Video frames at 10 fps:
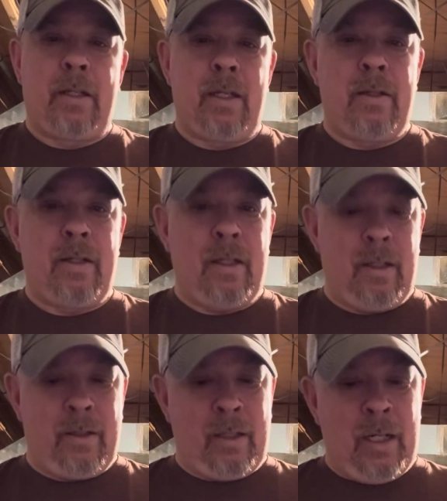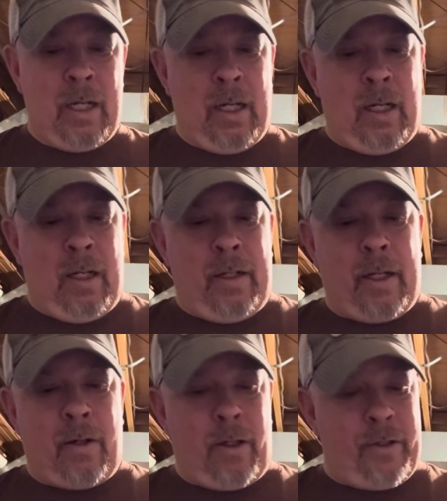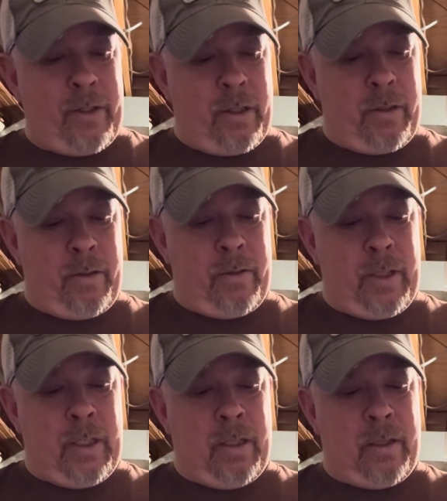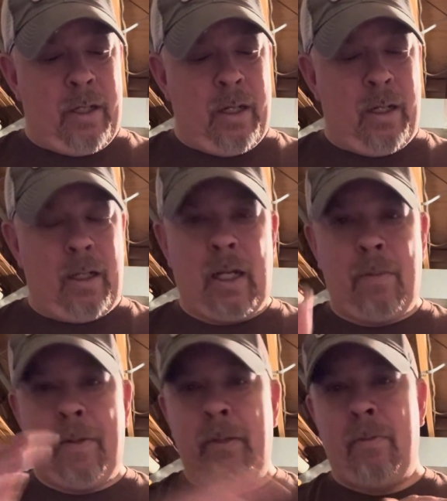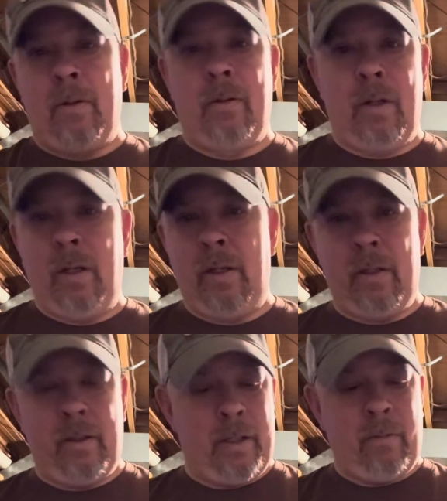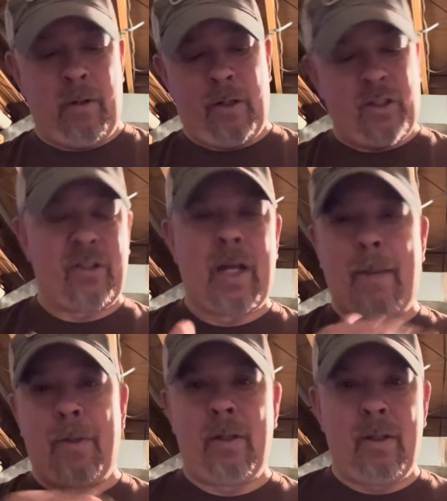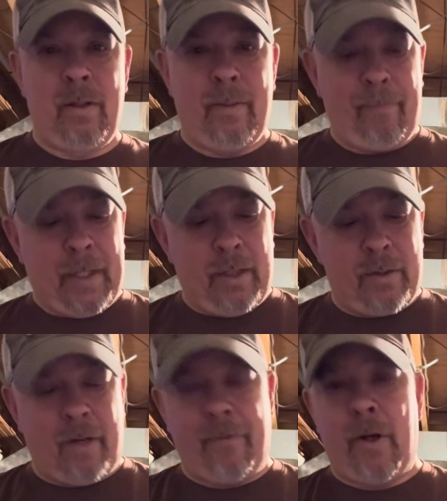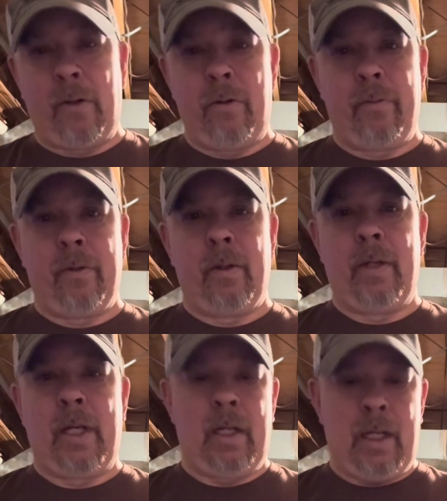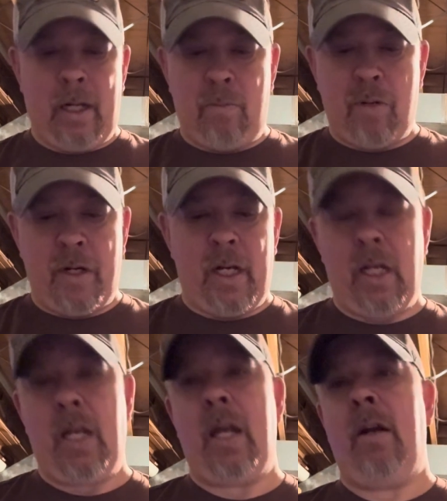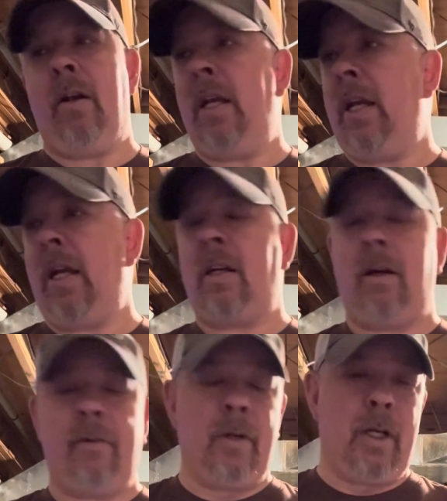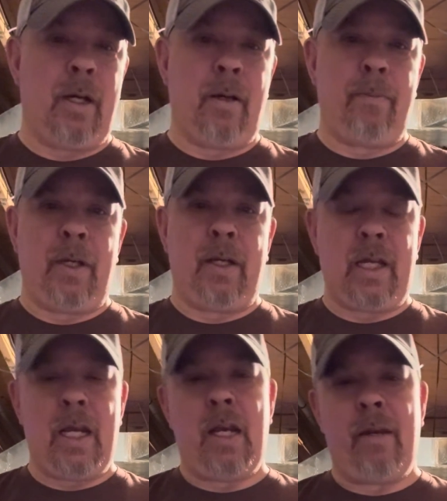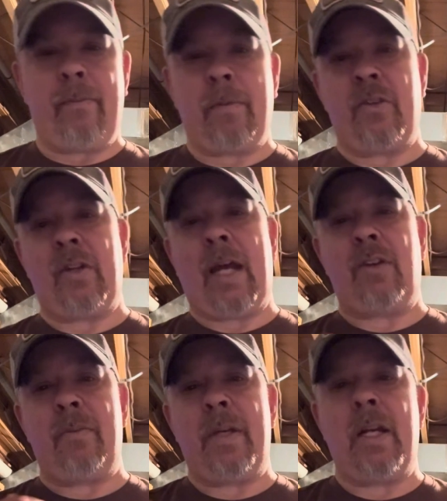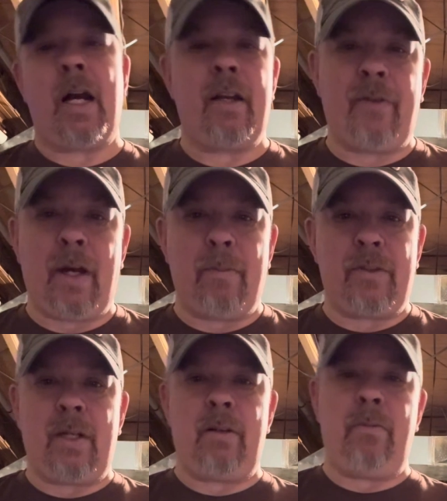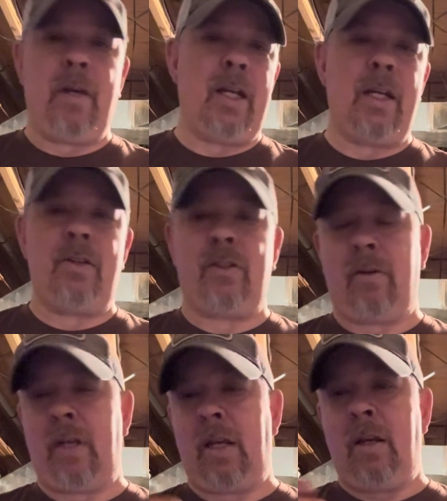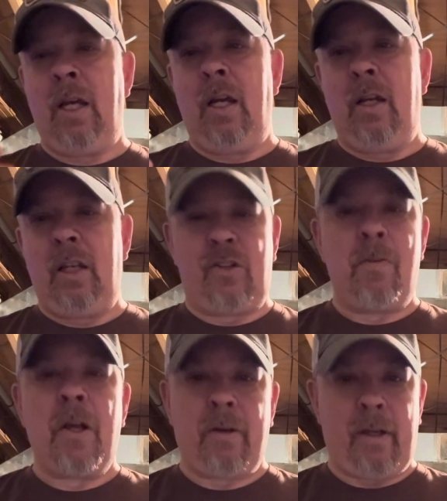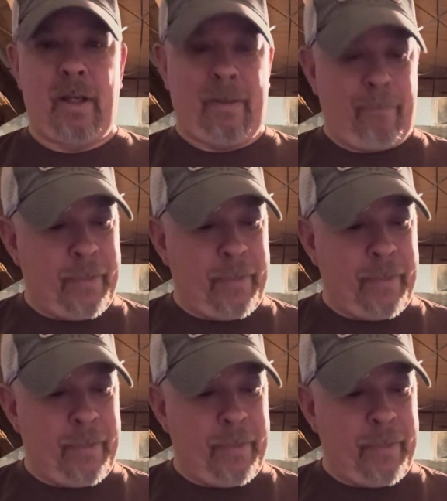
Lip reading: these is that causes issues is a lot of people, they want to slop the stuff all over and then they put it in there and then they cover it up in a cave because it has to be 95% humidity, so they smother the thing.